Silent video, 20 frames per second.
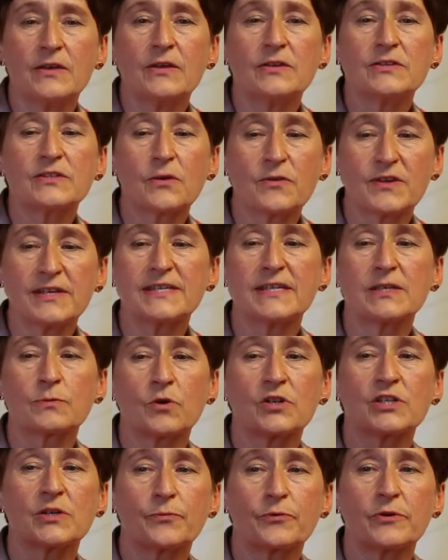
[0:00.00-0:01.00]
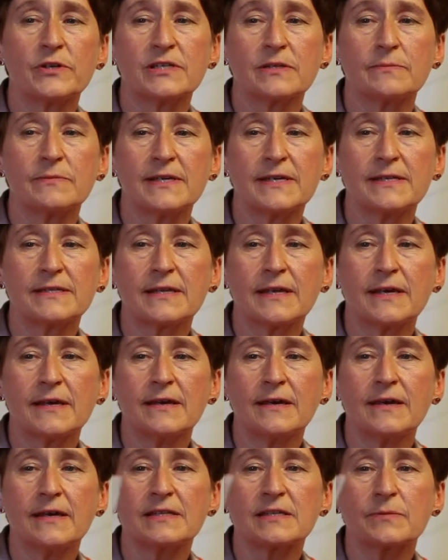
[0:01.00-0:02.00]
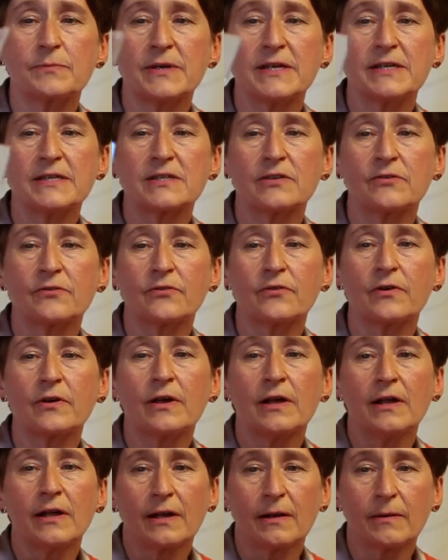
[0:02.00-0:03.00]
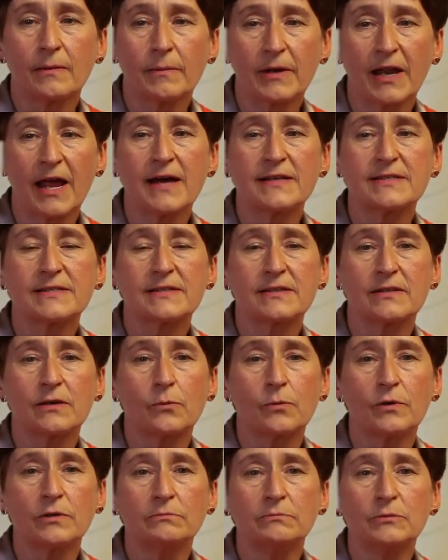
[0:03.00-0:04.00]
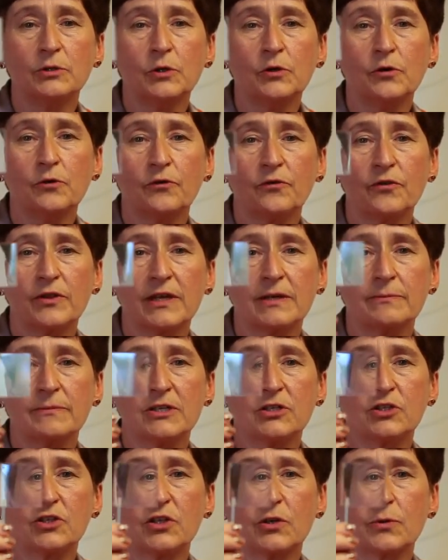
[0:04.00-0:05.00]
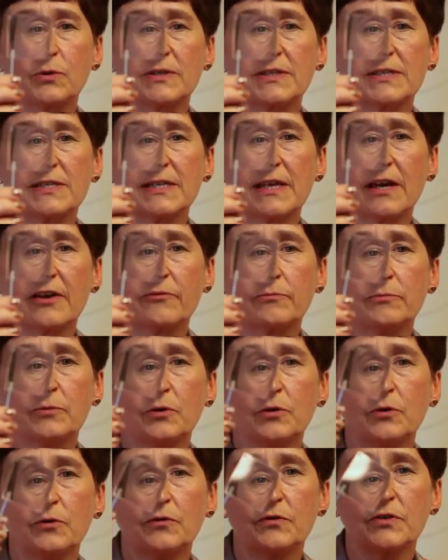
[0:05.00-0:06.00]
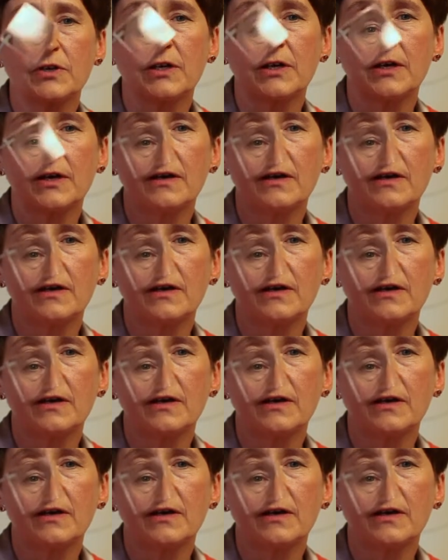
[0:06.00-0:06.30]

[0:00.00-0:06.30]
So this is what a prism is. It's a piece of glass that will move the image, and you can see I've moved